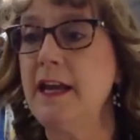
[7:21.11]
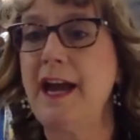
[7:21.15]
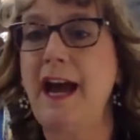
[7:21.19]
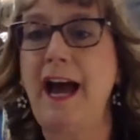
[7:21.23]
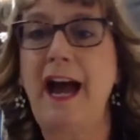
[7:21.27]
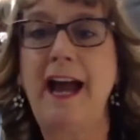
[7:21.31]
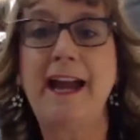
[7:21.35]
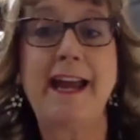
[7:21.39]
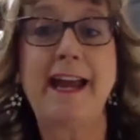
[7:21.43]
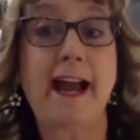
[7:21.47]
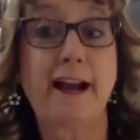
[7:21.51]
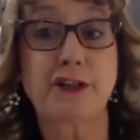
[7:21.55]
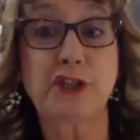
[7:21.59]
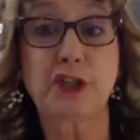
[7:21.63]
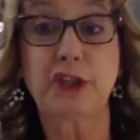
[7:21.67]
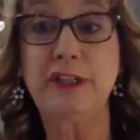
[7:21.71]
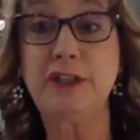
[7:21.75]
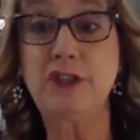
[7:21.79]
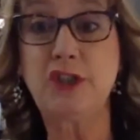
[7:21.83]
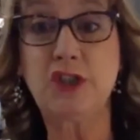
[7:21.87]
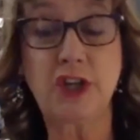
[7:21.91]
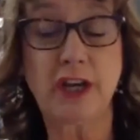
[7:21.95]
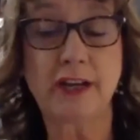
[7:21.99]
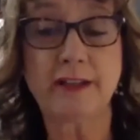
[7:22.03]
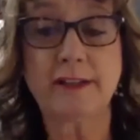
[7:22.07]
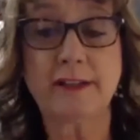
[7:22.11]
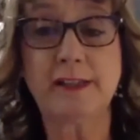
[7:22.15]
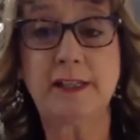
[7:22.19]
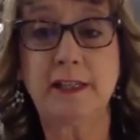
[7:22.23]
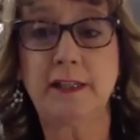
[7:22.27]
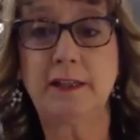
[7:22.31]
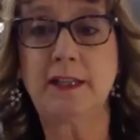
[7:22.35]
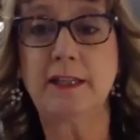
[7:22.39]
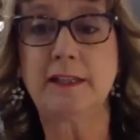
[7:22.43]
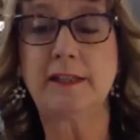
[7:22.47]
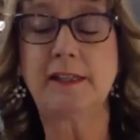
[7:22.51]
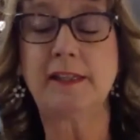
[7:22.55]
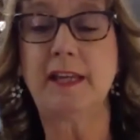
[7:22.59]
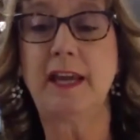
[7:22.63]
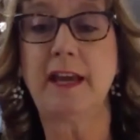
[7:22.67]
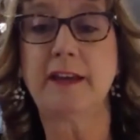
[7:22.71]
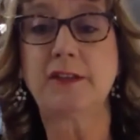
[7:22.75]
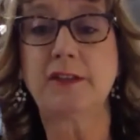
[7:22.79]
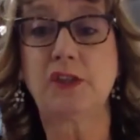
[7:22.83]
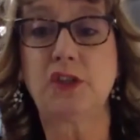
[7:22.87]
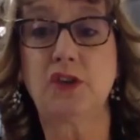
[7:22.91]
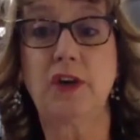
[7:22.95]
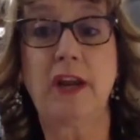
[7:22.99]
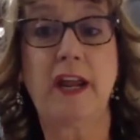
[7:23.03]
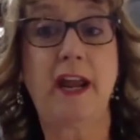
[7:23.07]
I actually just did this
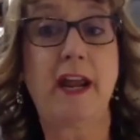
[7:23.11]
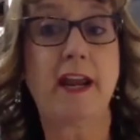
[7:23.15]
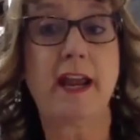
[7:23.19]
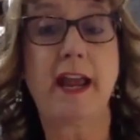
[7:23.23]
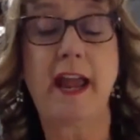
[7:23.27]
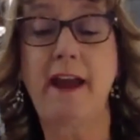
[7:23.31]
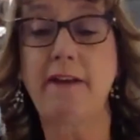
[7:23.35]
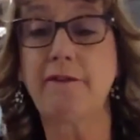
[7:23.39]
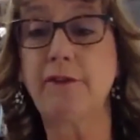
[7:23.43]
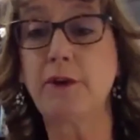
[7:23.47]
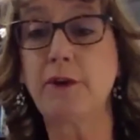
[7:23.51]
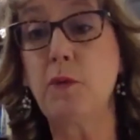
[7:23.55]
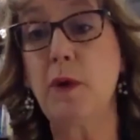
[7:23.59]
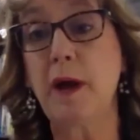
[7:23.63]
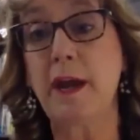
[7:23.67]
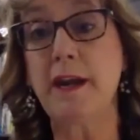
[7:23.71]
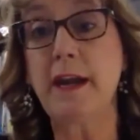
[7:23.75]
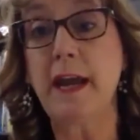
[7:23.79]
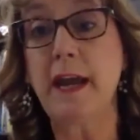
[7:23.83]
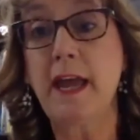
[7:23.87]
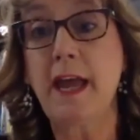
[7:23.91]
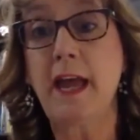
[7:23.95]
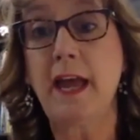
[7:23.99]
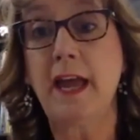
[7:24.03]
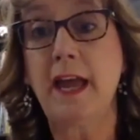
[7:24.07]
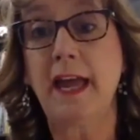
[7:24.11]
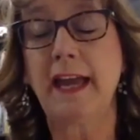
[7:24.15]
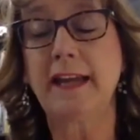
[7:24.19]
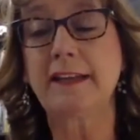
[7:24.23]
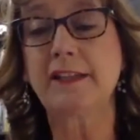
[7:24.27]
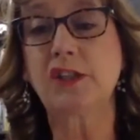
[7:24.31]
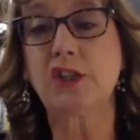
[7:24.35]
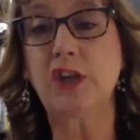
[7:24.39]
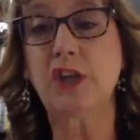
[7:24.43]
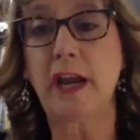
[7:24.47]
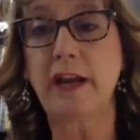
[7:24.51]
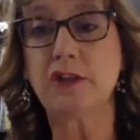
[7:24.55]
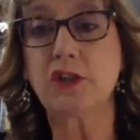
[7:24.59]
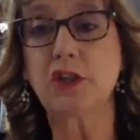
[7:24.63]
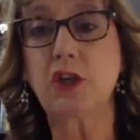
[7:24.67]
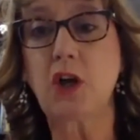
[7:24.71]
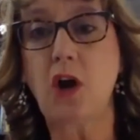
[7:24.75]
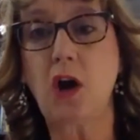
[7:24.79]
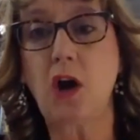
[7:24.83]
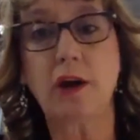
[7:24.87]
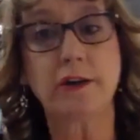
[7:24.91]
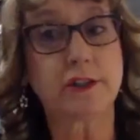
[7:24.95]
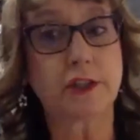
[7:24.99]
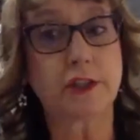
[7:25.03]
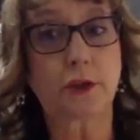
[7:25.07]
yesterday. Everyone exchanged
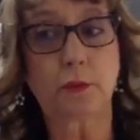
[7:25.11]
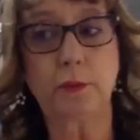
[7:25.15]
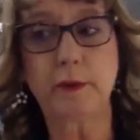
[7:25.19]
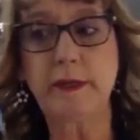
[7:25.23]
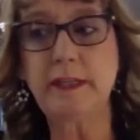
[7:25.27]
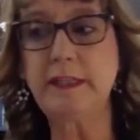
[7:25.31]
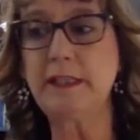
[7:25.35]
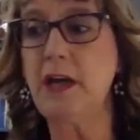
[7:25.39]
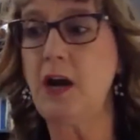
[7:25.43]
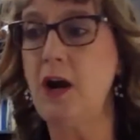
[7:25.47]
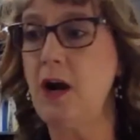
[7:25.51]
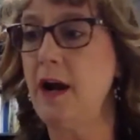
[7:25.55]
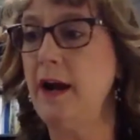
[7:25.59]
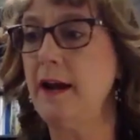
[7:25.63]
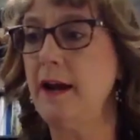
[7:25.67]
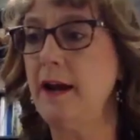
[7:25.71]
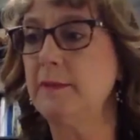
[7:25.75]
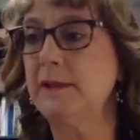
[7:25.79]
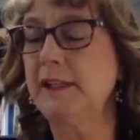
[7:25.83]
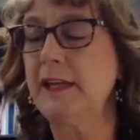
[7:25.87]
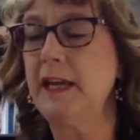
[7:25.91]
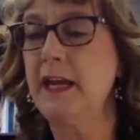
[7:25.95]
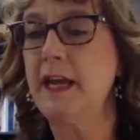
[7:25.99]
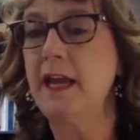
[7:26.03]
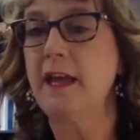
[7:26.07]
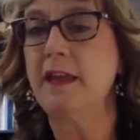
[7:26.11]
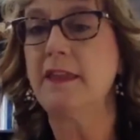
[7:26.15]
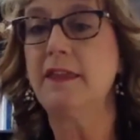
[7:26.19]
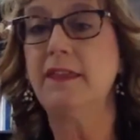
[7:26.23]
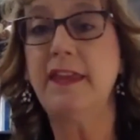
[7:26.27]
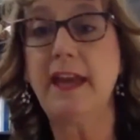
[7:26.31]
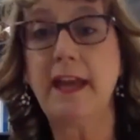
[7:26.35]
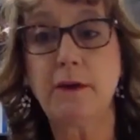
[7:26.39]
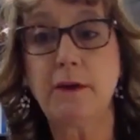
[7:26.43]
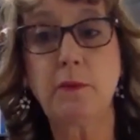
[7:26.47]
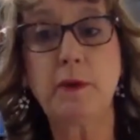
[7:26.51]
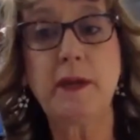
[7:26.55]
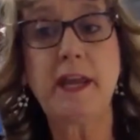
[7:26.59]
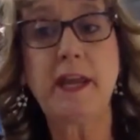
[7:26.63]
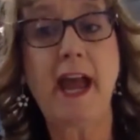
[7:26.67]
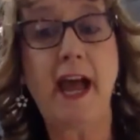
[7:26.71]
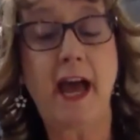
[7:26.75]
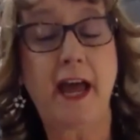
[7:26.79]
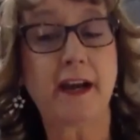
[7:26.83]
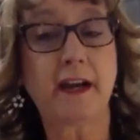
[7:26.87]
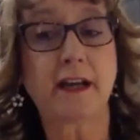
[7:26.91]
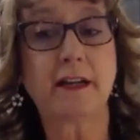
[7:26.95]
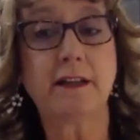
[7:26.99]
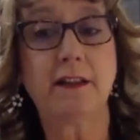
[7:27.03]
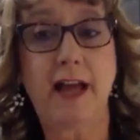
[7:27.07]
cards 3 times. Then we
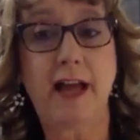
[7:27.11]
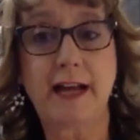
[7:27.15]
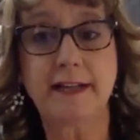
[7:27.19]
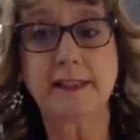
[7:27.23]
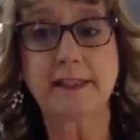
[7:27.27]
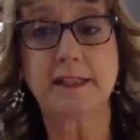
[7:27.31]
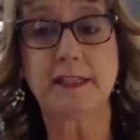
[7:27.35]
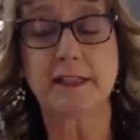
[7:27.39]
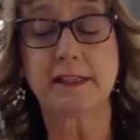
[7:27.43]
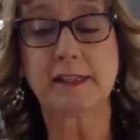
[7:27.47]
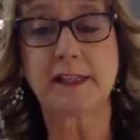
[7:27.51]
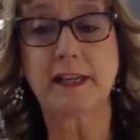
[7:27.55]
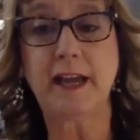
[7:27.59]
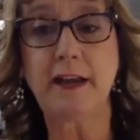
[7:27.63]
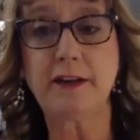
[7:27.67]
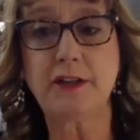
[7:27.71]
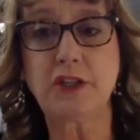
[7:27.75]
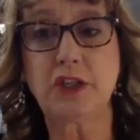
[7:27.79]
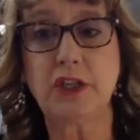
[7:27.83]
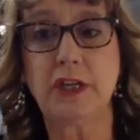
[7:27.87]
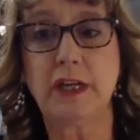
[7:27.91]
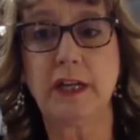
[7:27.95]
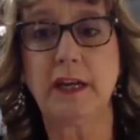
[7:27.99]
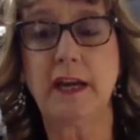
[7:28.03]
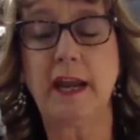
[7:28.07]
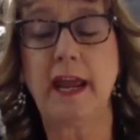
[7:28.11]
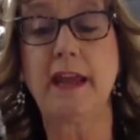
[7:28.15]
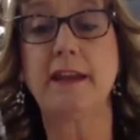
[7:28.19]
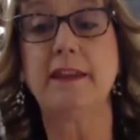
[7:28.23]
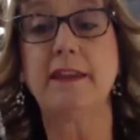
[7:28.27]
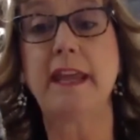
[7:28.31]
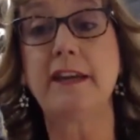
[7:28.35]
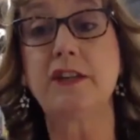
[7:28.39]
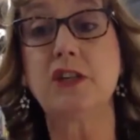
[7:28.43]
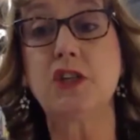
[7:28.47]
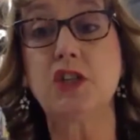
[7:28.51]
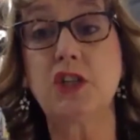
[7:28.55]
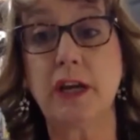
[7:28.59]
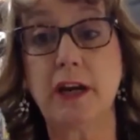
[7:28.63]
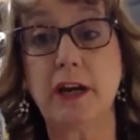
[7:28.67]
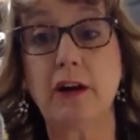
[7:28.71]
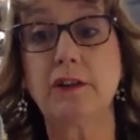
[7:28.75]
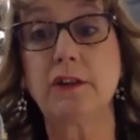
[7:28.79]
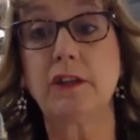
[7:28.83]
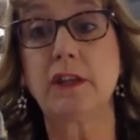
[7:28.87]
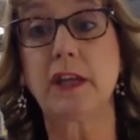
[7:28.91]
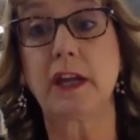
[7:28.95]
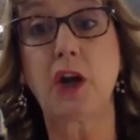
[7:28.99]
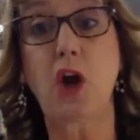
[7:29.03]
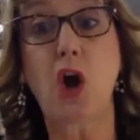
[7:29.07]
had a class discussion and they
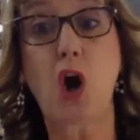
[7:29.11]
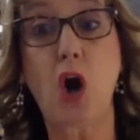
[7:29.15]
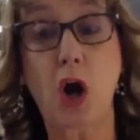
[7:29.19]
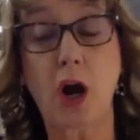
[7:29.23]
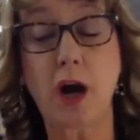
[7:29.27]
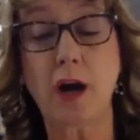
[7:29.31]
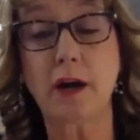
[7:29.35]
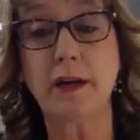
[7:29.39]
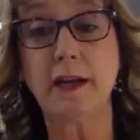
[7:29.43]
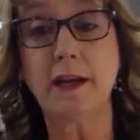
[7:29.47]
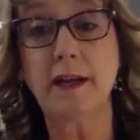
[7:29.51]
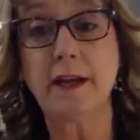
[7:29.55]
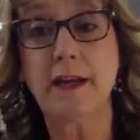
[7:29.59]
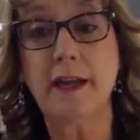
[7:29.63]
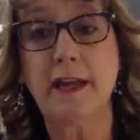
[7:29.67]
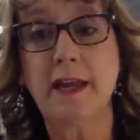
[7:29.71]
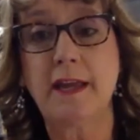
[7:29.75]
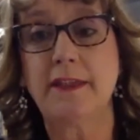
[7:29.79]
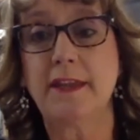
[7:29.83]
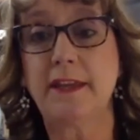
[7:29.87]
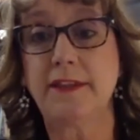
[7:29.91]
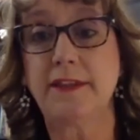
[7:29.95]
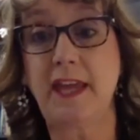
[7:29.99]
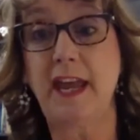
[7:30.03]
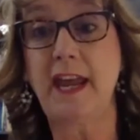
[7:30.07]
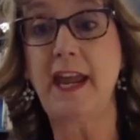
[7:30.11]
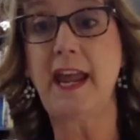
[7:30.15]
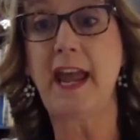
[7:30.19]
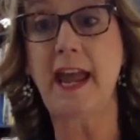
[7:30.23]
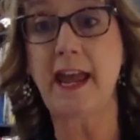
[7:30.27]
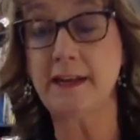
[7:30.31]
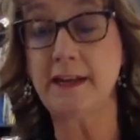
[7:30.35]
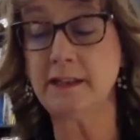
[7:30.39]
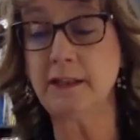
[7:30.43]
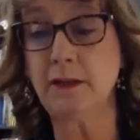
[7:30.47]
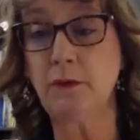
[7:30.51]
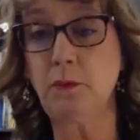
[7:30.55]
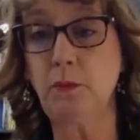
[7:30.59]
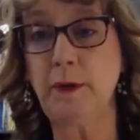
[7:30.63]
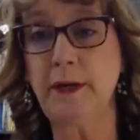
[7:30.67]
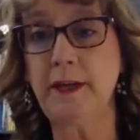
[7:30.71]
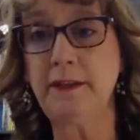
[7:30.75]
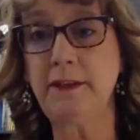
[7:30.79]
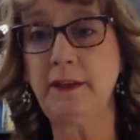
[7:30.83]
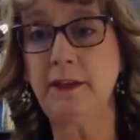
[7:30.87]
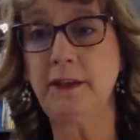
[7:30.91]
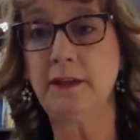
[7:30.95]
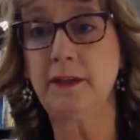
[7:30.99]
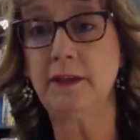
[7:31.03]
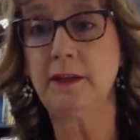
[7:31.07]
shared the card that they ended
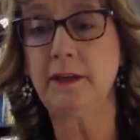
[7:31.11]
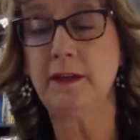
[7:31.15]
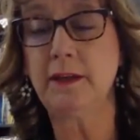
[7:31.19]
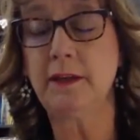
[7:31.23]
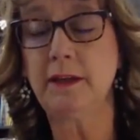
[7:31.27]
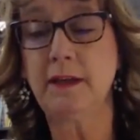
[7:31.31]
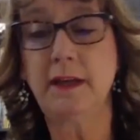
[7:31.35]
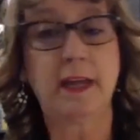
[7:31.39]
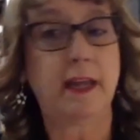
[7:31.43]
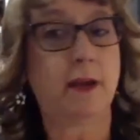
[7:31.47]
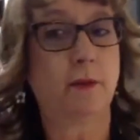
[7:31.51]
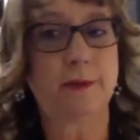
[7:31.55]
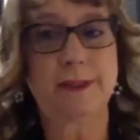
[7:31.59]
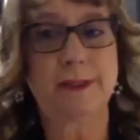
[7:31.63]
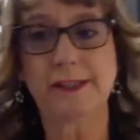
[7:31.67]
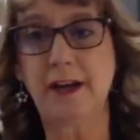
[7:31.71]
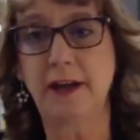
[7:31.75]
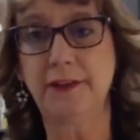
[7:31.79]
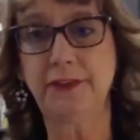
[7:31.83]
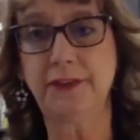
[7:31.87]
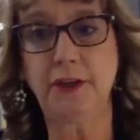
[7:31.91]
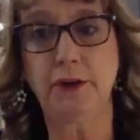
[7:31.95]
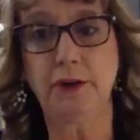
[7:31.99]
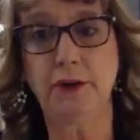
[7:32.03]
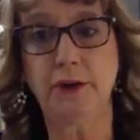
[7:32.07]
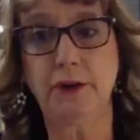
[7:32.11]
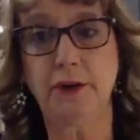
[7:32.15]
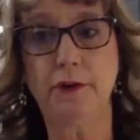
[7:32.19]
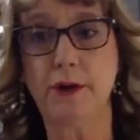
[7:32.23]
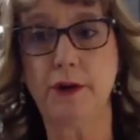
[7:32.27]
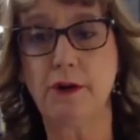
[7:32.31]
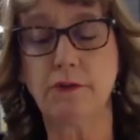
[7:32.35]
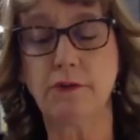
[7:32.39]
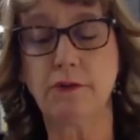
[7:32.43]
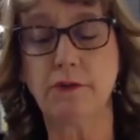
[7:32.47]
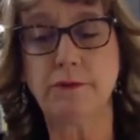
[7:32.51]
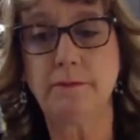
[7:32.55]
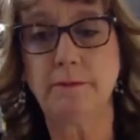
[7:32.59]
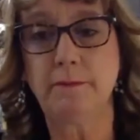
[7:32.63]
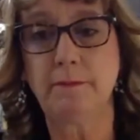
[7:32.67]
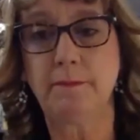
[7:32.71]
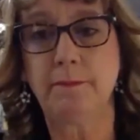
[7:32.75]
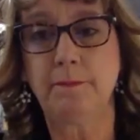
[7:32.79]
with. It was not their own.